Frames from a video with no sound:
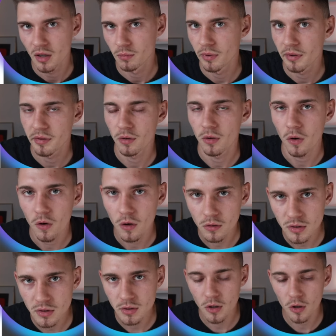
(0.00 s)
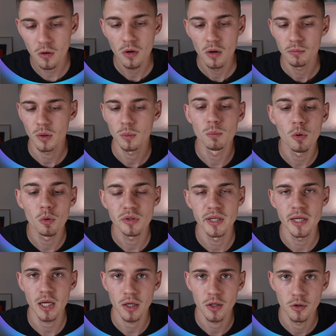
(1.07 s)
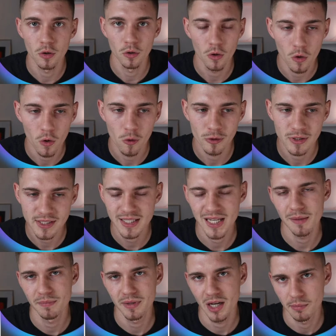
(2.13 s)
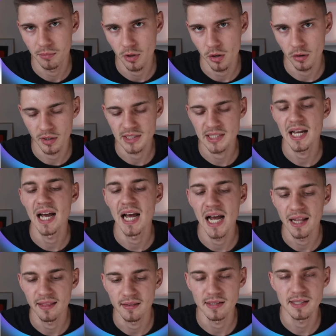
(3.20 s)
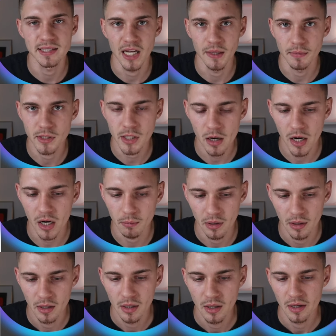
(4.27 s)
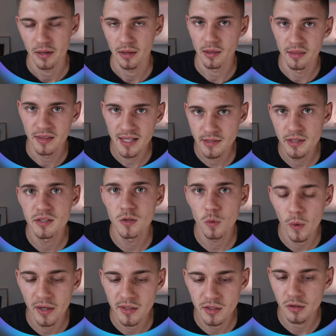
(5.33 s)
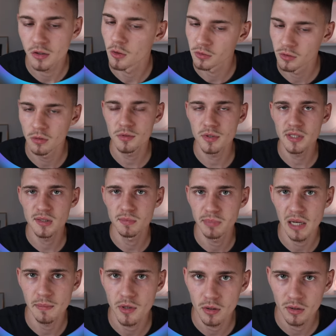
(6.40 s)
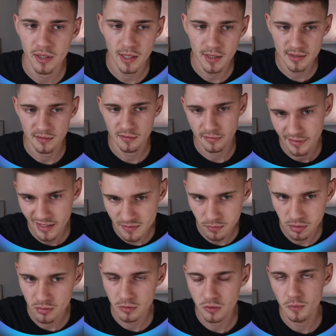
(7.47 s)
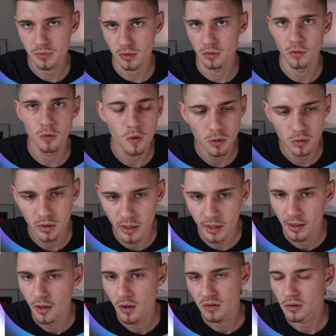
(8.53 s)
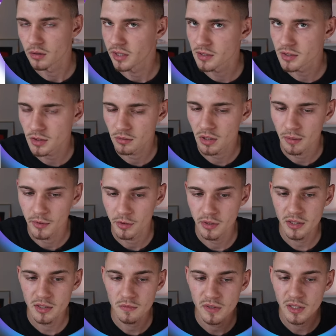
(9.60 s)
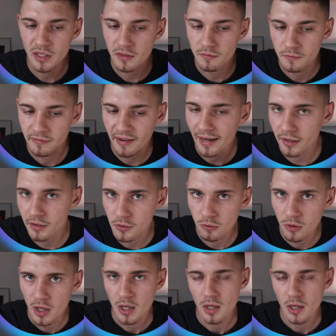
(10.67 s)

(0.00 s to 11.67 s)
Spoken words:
but you're also promoting your own CPA products at the same time. This is the way to go. Don't just spam your links in Facebook groups, on Quora, on Instagram. You need to really give value